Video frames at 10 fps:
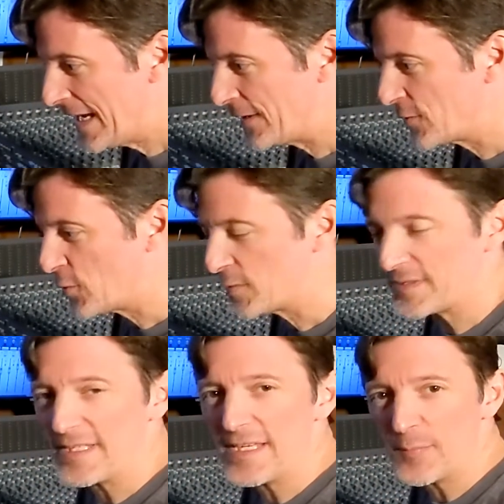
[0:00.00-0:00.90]
and of
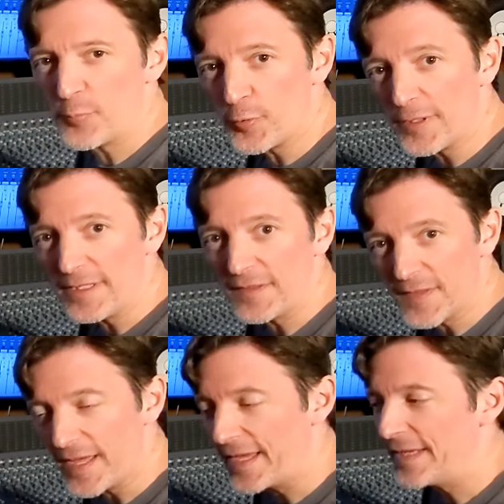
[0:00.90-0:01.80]
course he printed
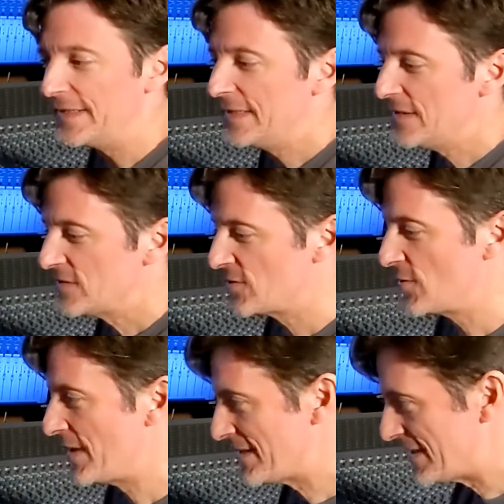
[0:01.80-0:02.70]
that,
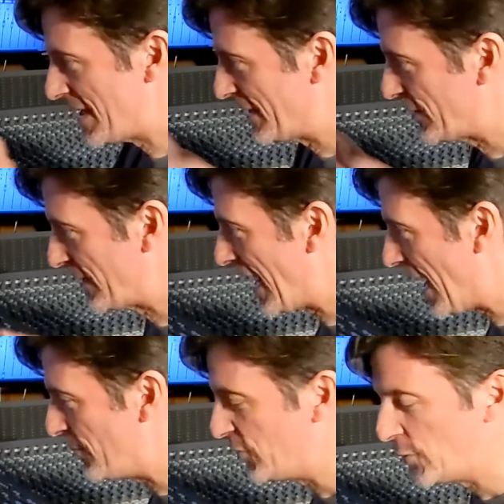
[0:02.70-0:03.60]
so that's not anything
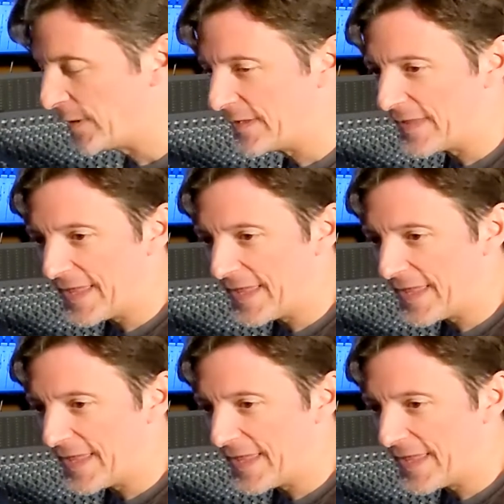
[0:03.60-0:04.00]
I'm doing.